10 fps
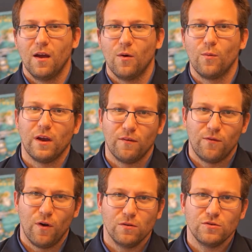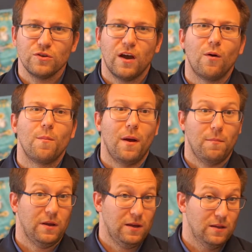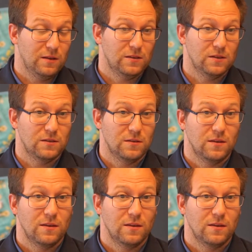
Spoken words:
We have launched our public indices.